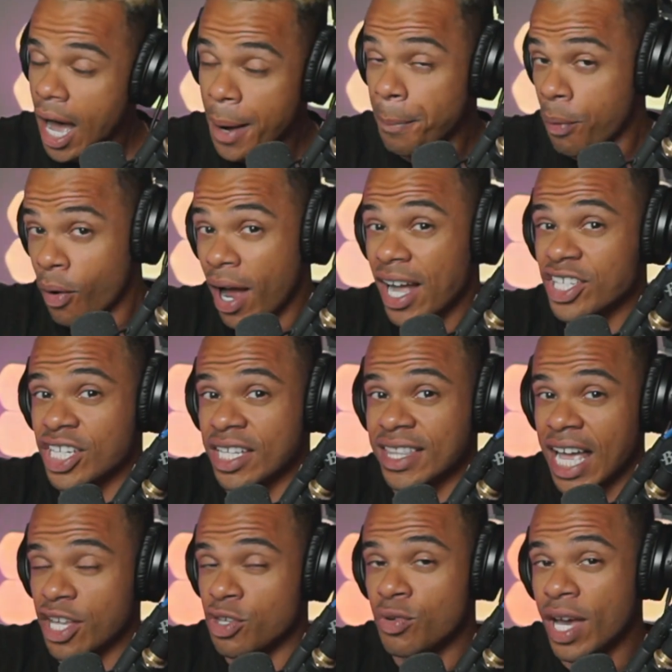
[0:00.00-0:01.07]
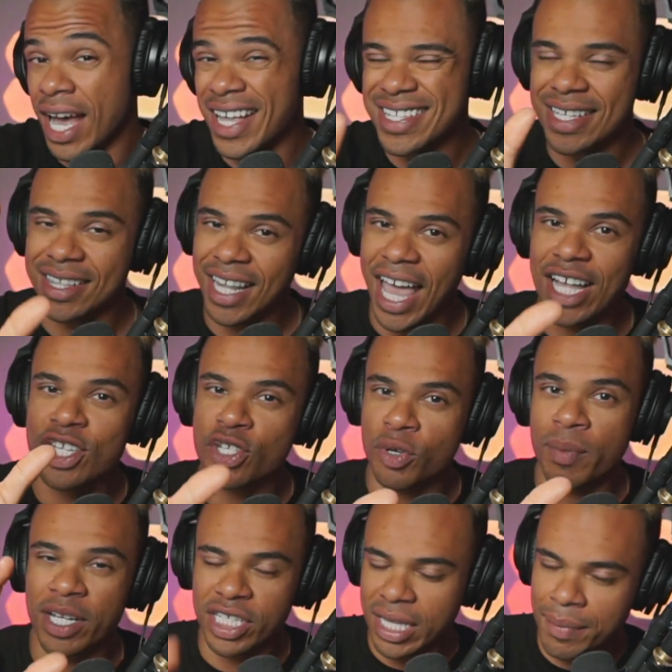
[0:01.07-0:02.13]
a project that you guys like
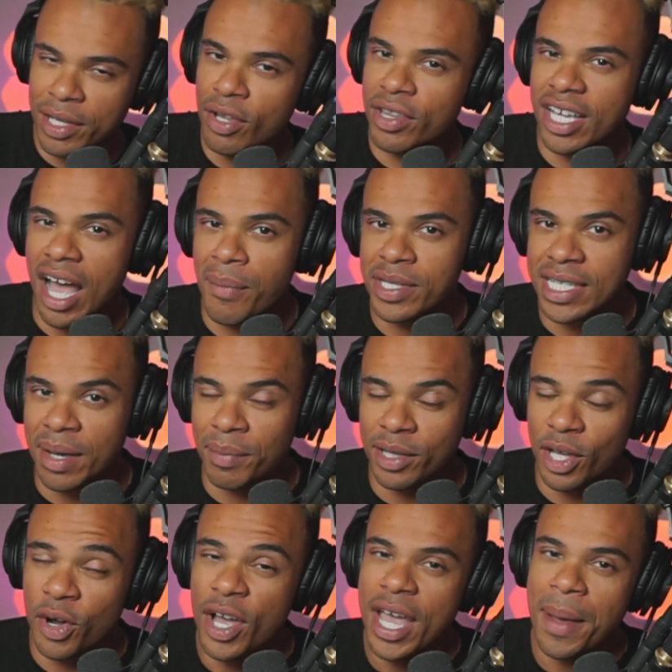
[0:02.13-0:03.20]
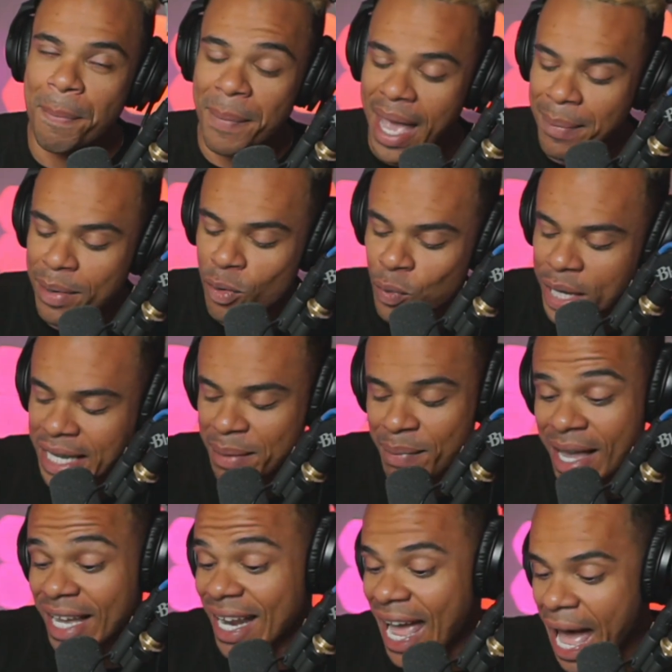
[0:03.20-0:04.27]
so much? Let me know in the comments down below. Maybe we can
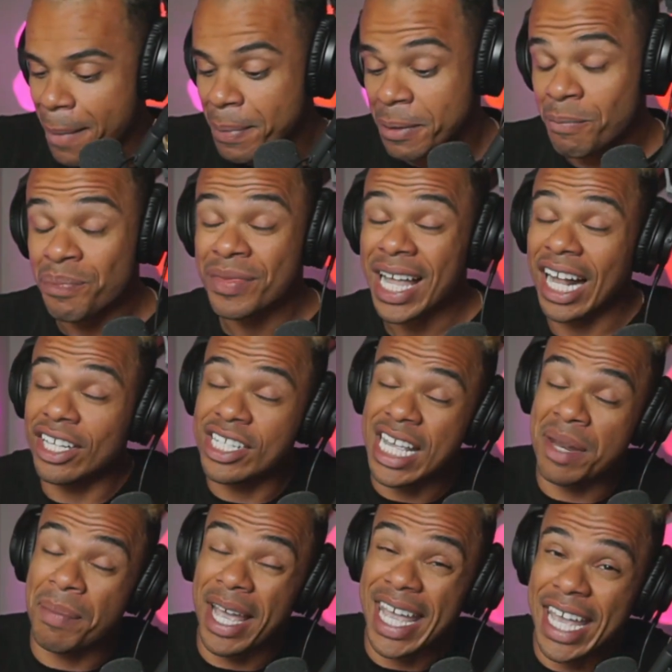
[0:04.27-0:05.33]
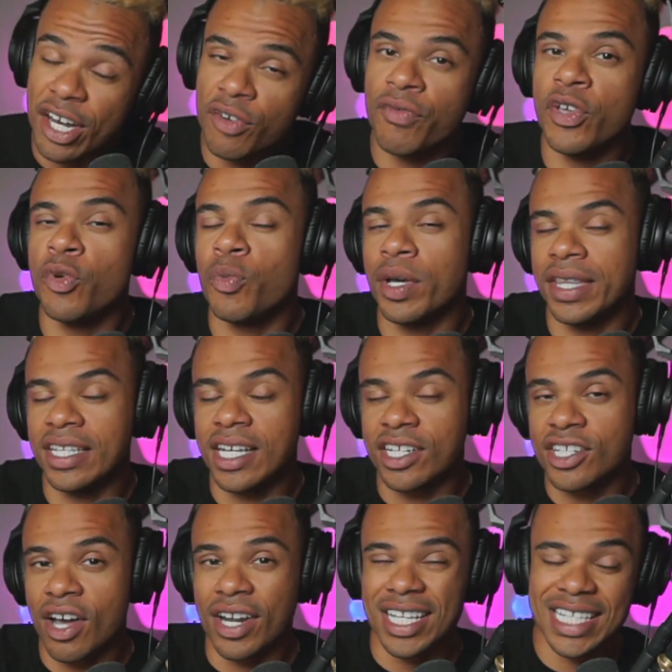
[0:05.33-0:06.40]
make it happen. I just had my interview with the
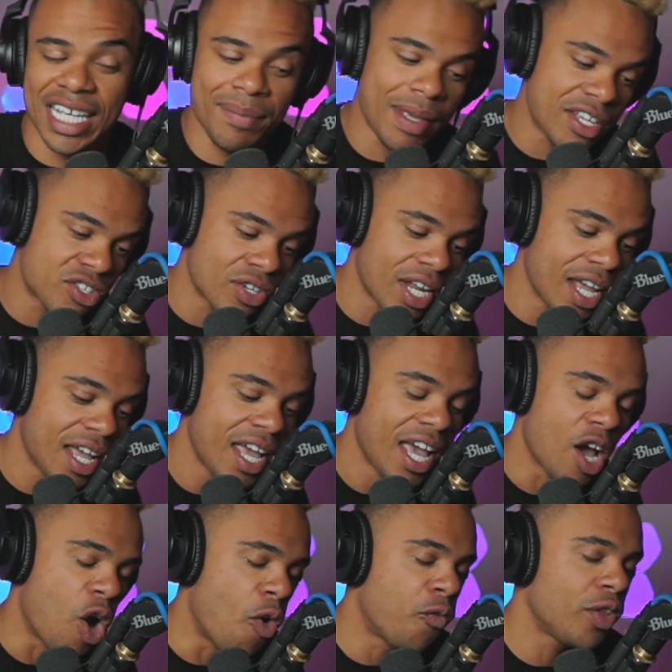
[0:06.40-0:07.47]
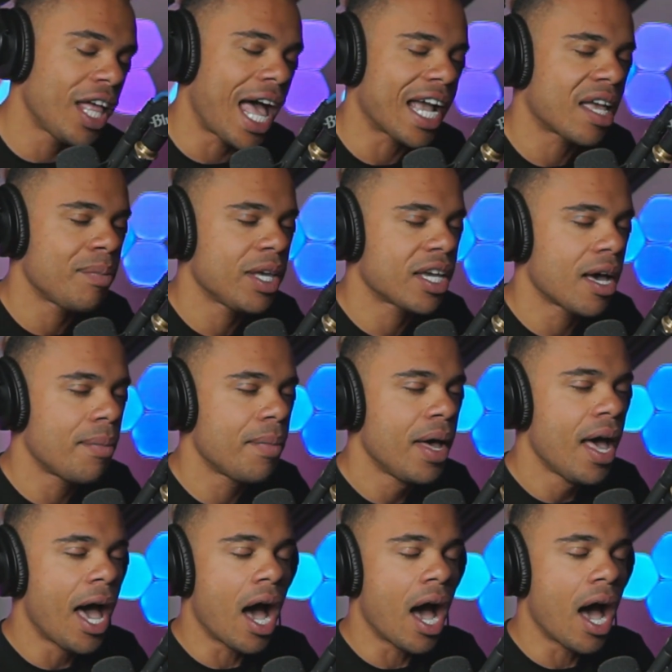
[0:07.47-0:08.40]
Tectonic team yesterday. Hopefully I can become